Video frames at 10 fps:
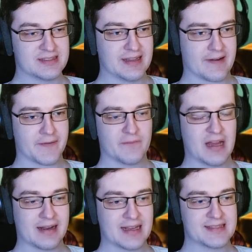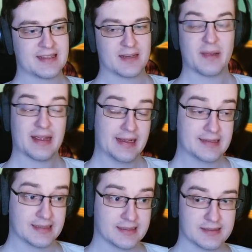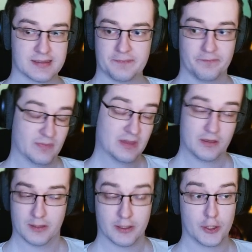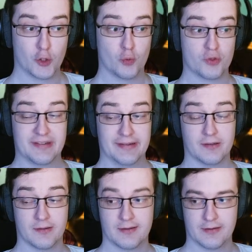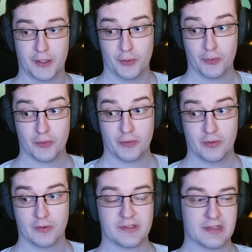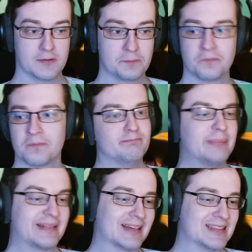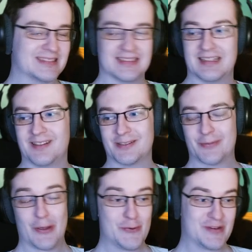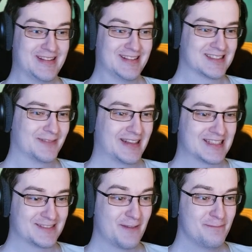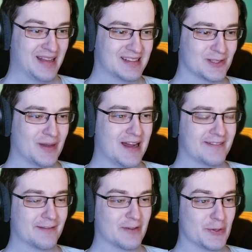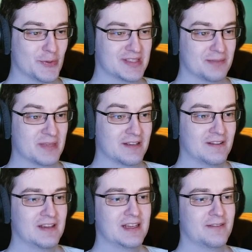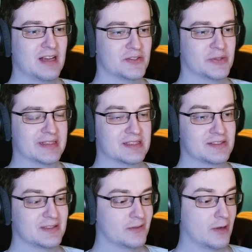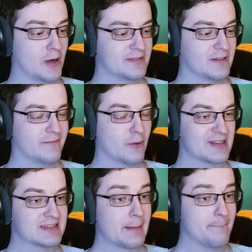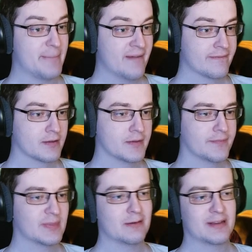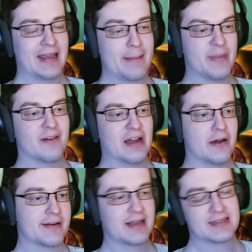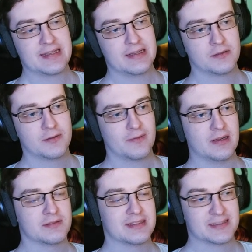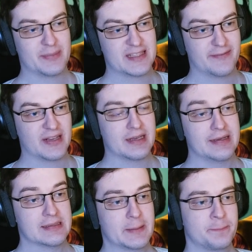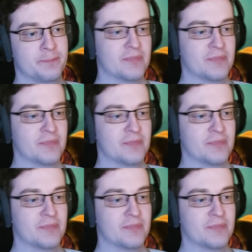there are extended by 8 seconds. Huge deal, huge deal. But there is still a lot of huge deals with Swiftment, so after we use them, we also get Soul of the Forest buff that will empower our next heal, well, specific heal.